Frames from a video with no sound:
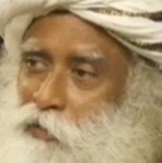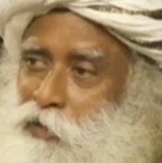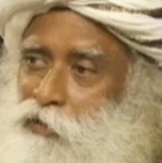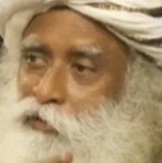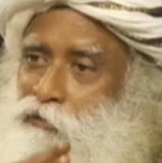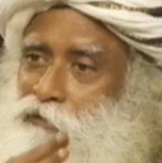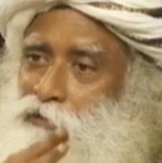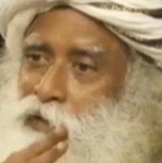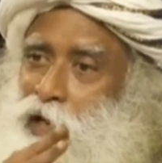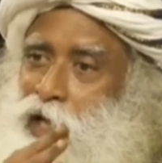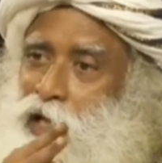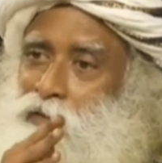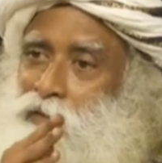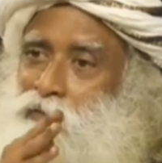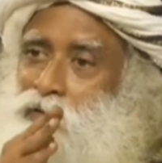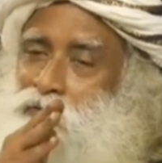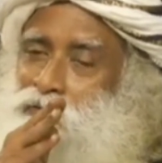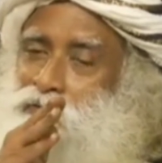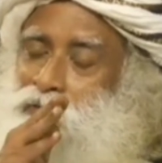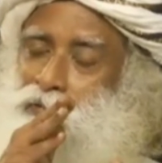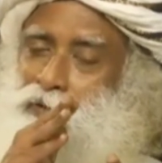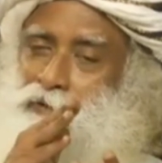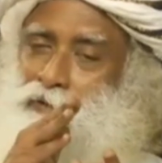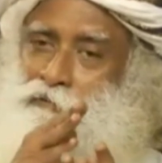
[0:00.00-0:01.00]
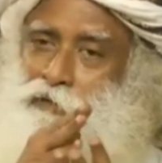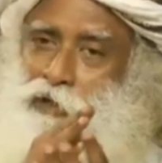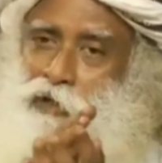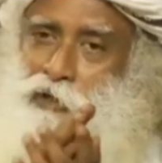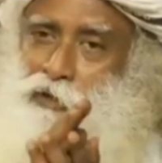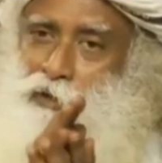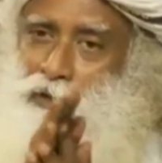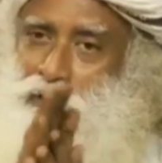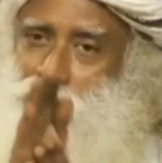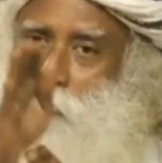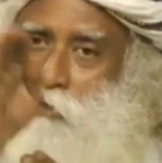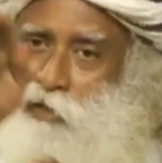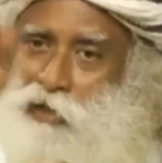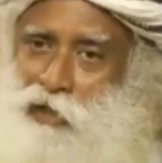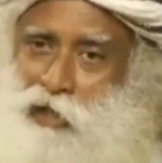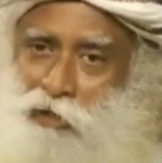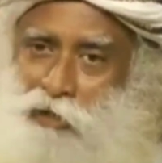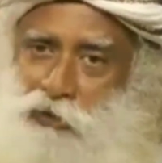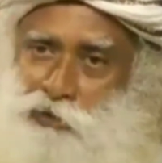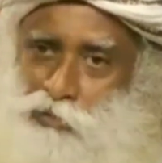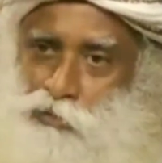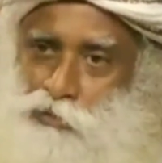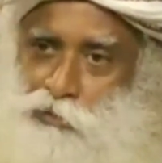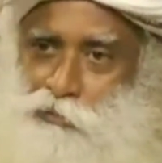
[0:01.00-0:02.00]
to fly away from the window of the
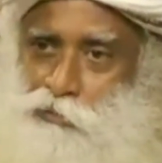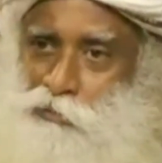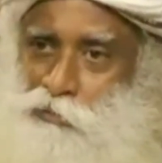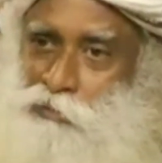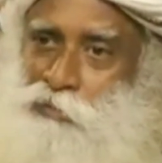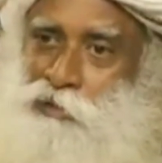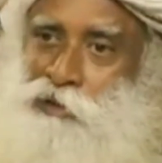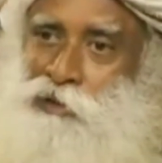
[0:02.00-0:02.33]
classroom